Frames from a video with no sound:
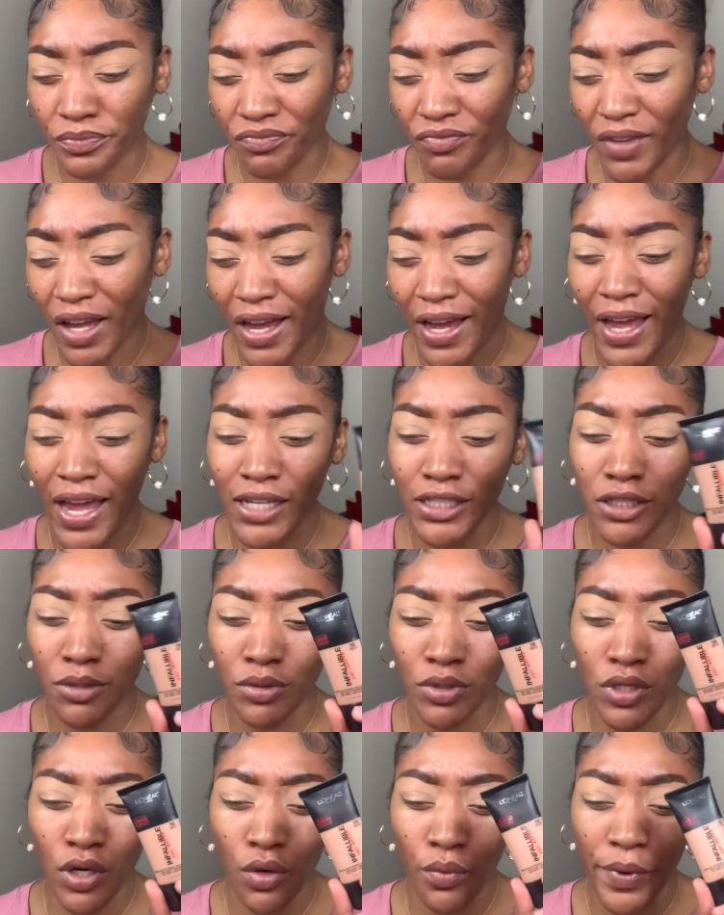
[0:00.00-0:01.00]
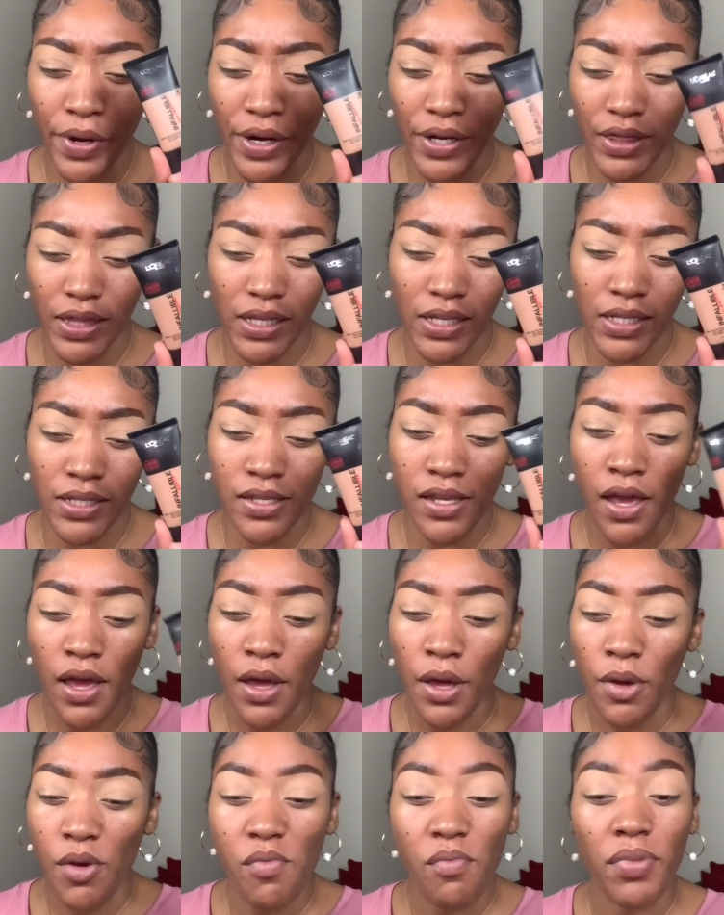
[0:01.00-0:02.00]
I actually was gonna wear this,
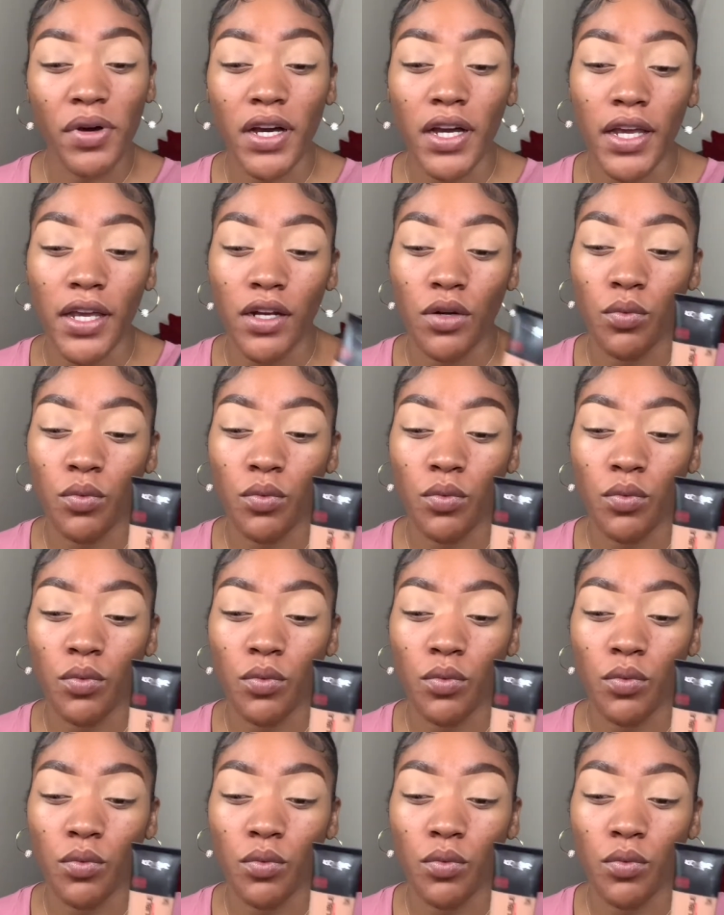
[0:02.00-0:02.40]
but